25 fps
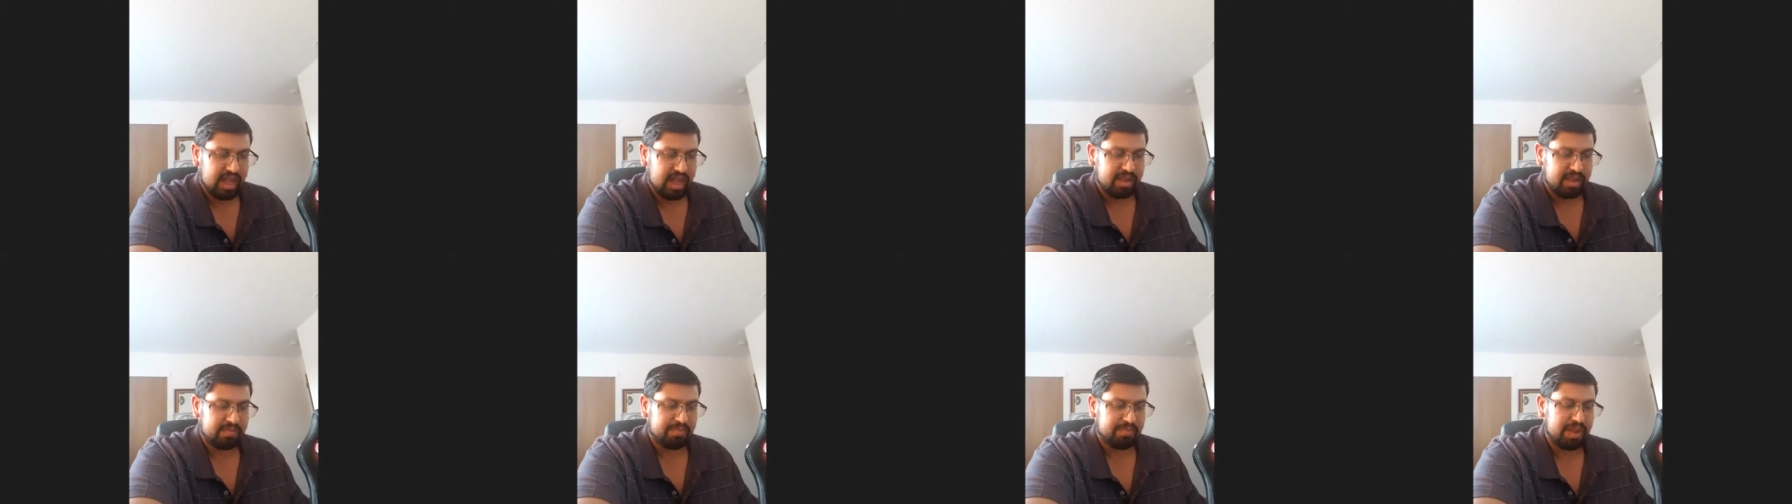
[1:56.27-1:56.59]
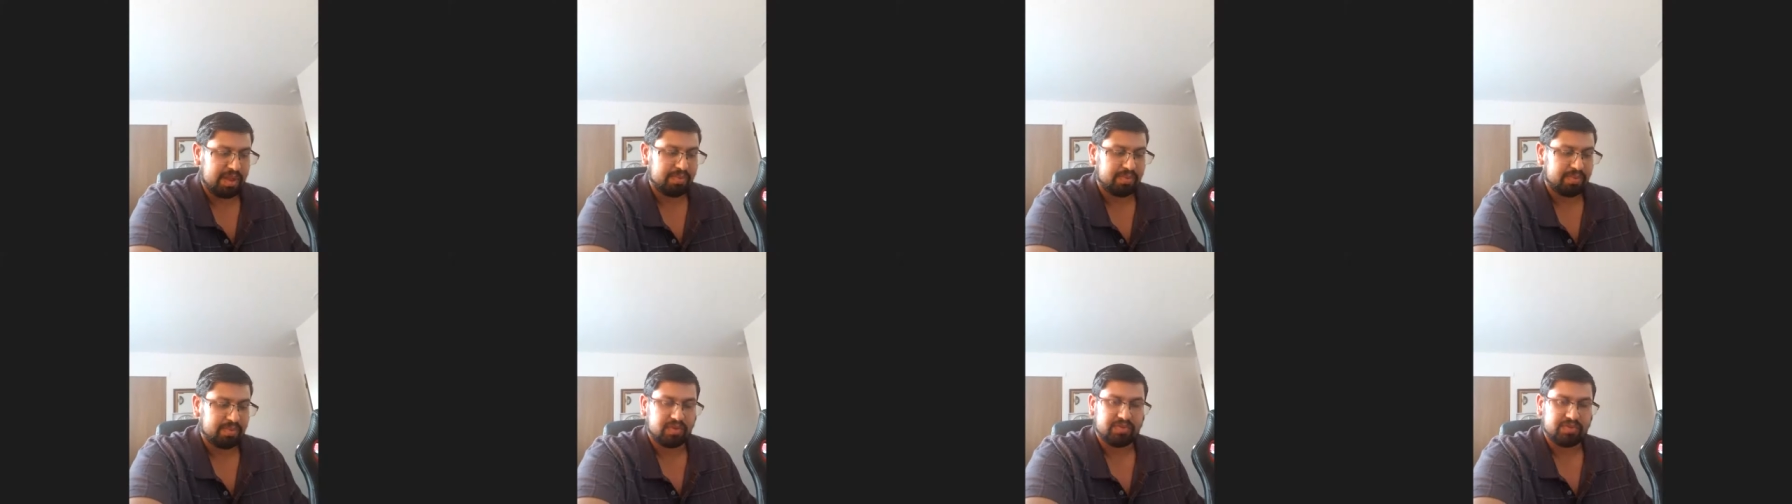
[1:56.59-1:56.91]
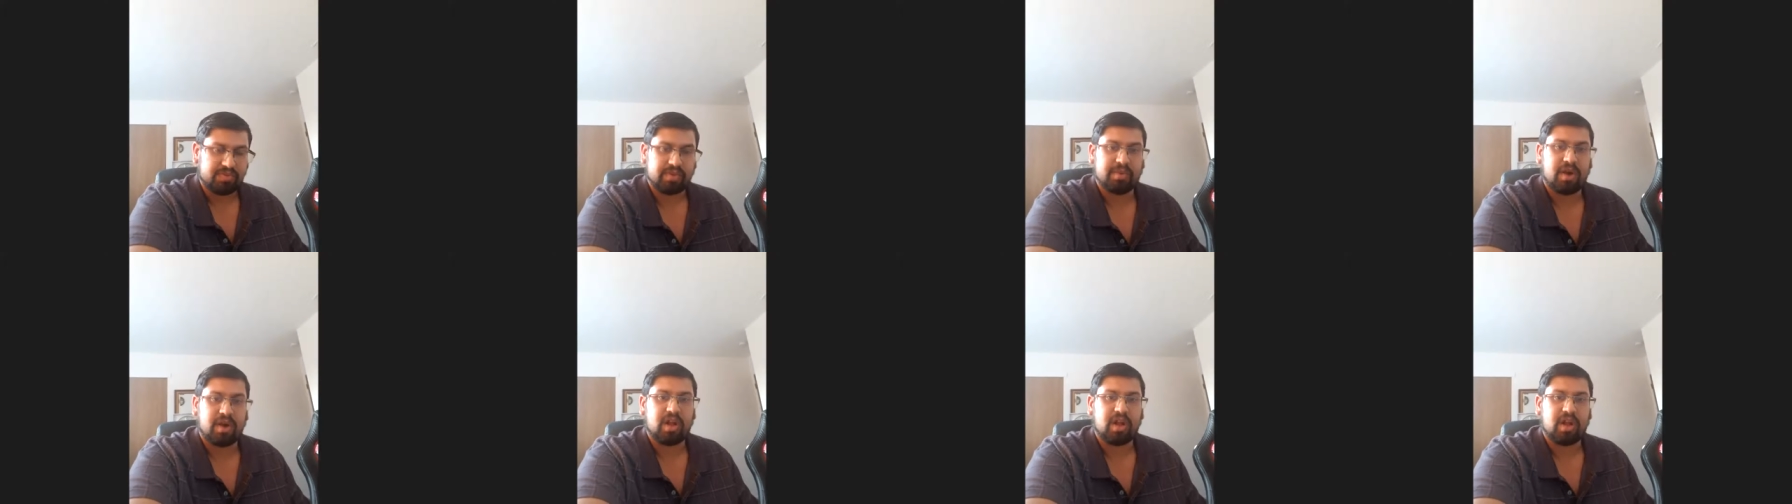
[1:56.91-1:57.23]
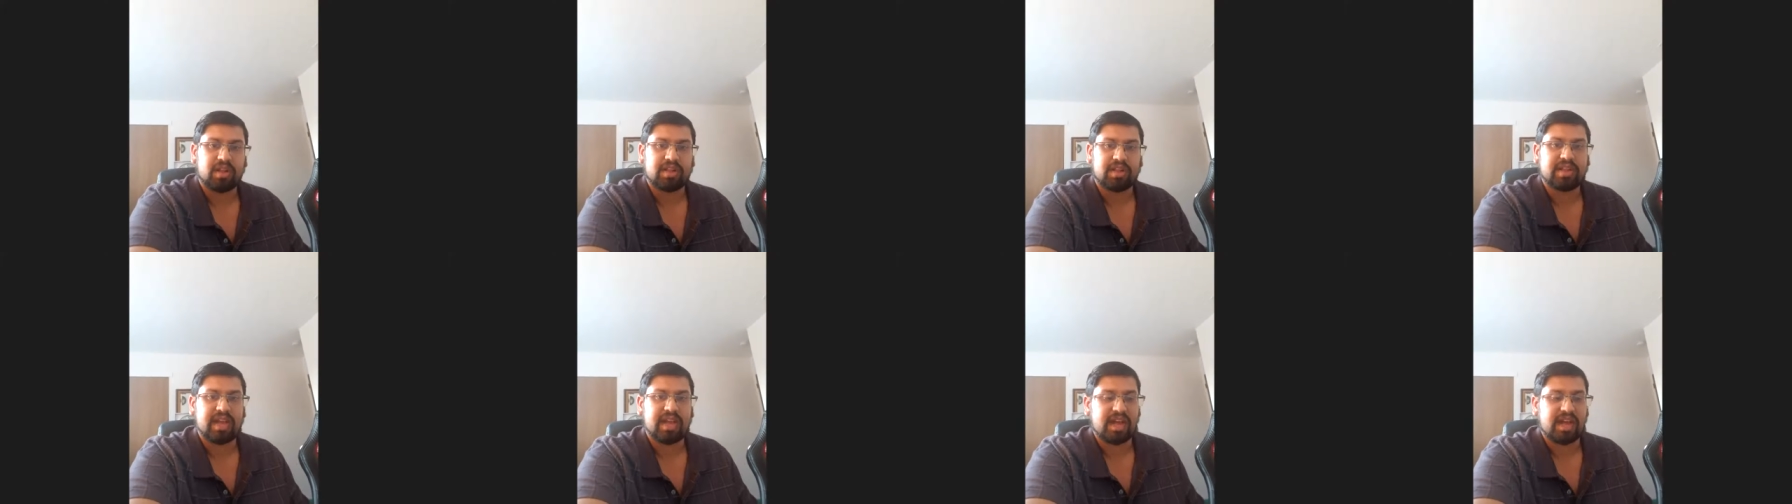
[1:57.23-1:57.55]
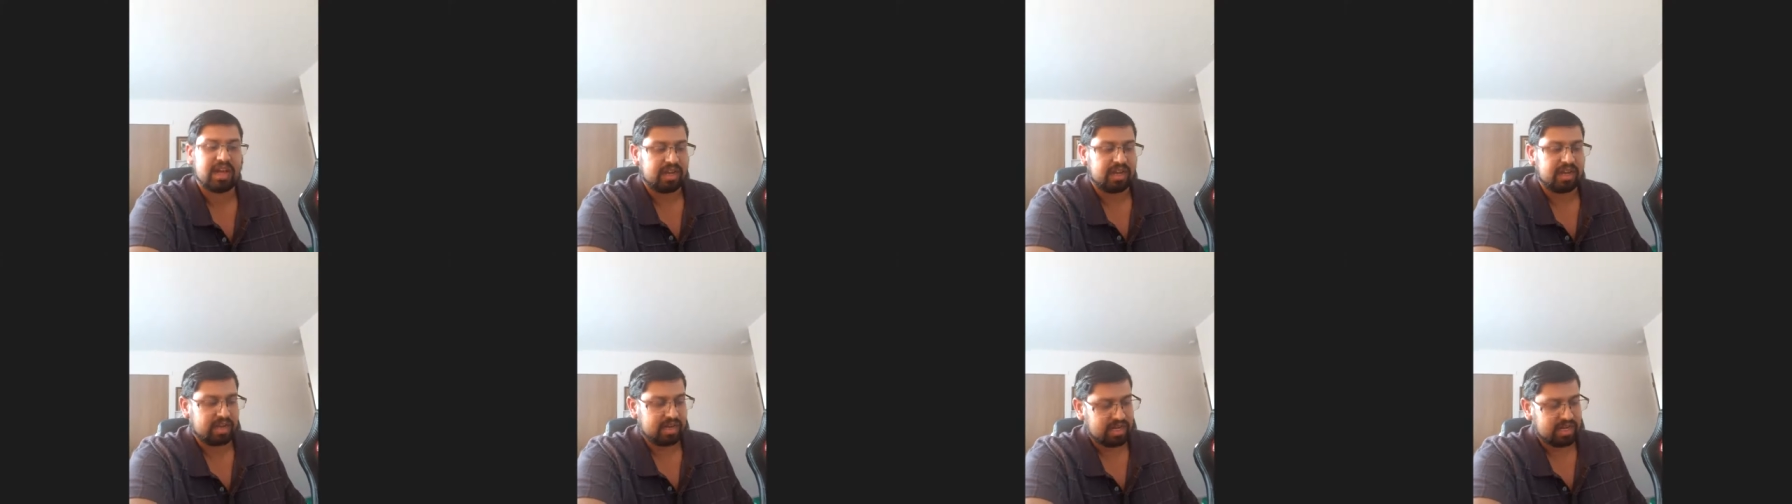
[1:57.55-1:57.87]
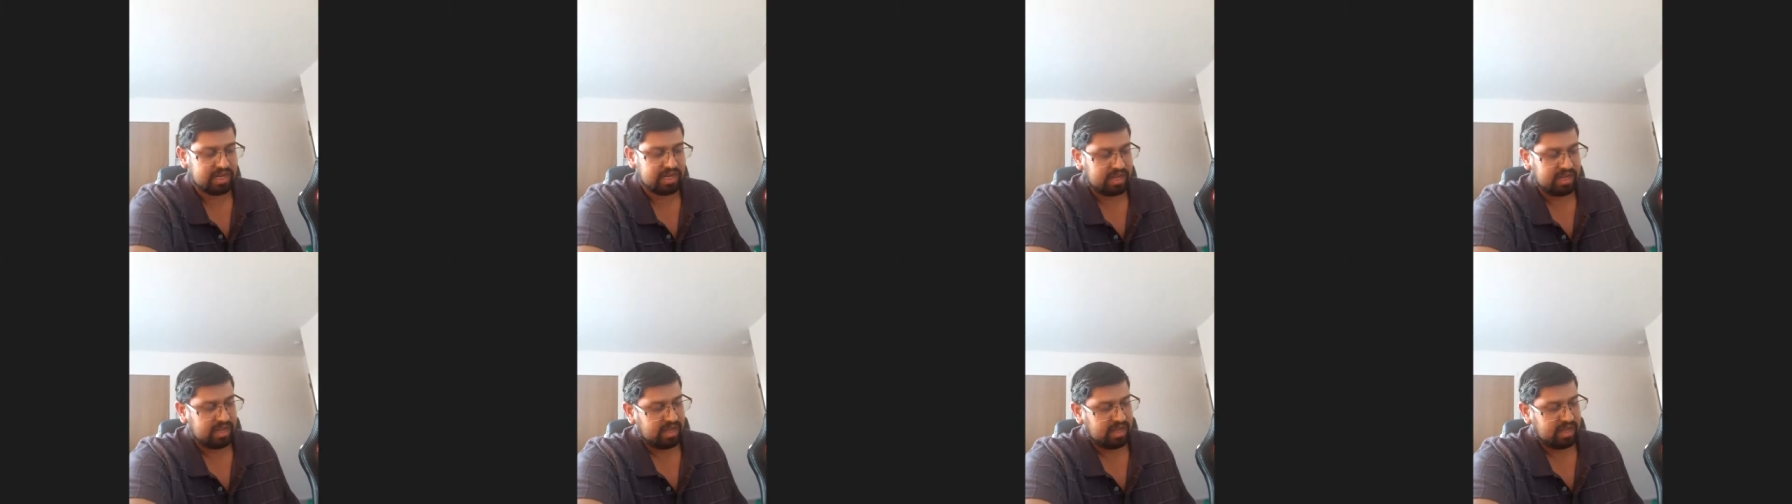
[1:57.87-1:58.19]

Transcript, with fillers: and people from all tongues.